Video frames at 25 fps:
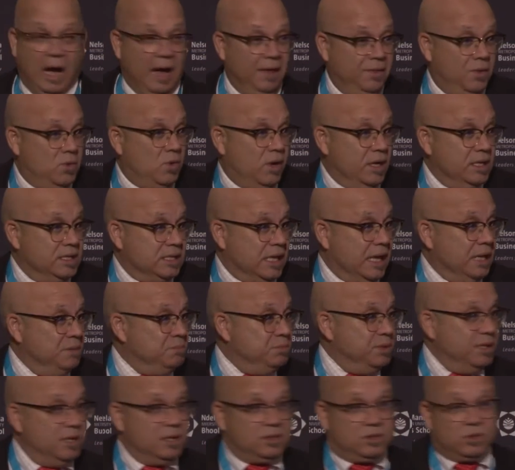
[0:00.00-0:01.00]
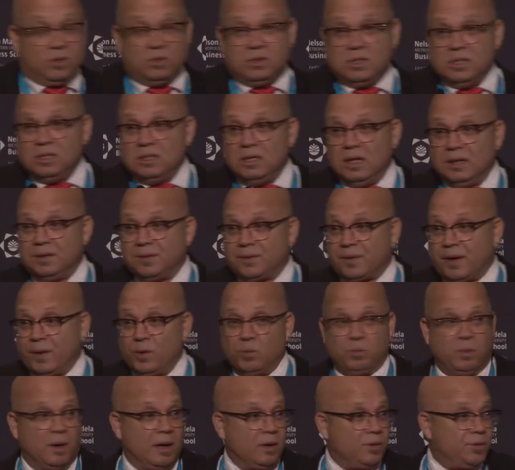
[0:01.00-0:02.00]
Otherwise, I'd be a Tsotsi in
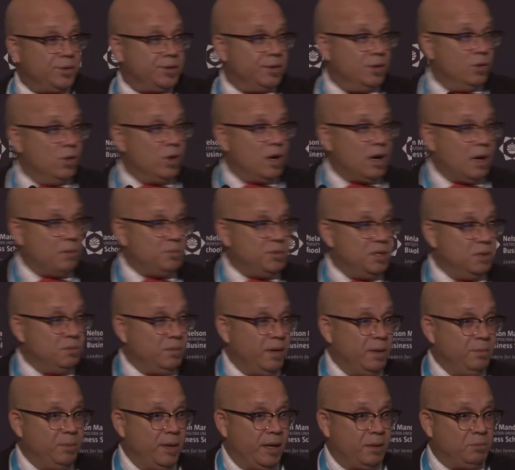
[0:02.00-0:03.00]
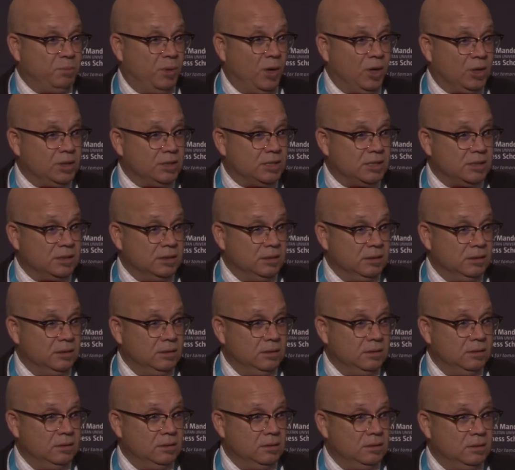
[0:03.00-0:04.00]
Eldorado Park with no copy in my back pocket still.
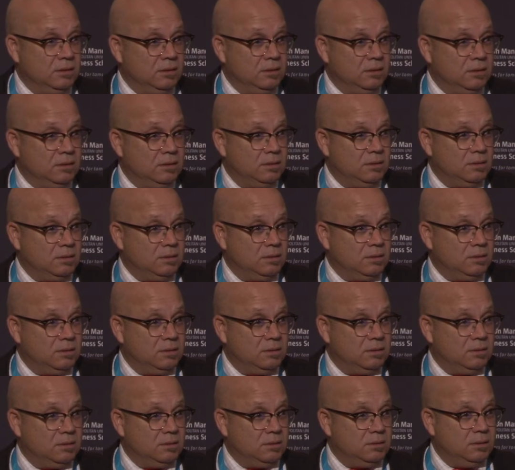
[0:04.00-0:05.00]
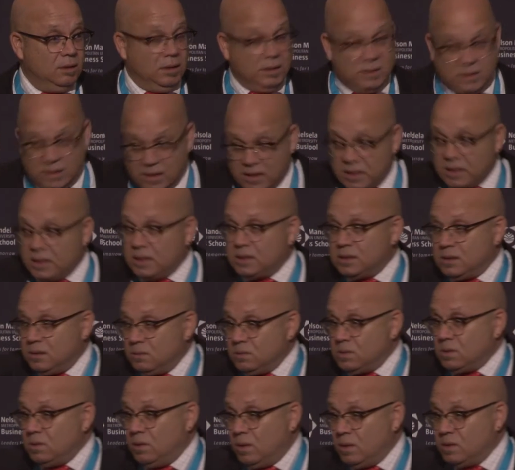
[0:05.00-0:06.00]
I said
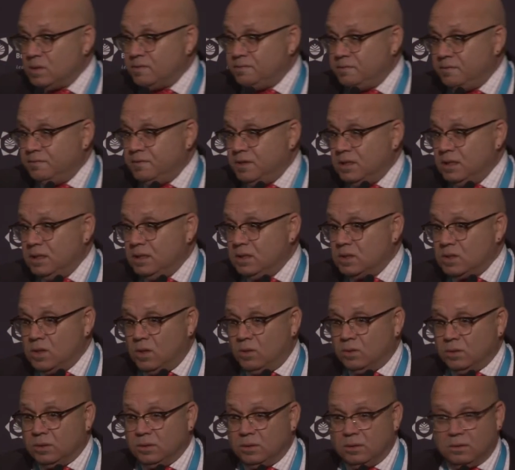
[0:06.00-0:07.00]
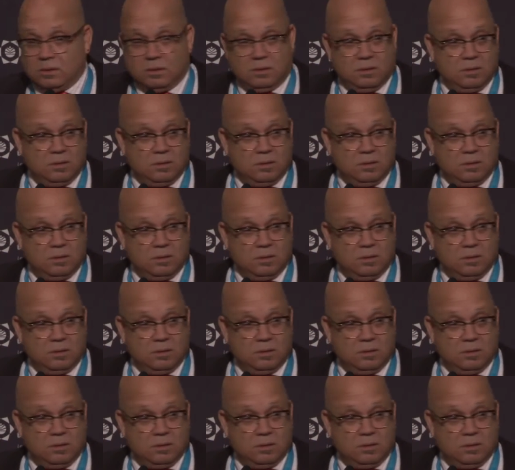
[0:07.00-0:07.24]
it, so I was 15 years old.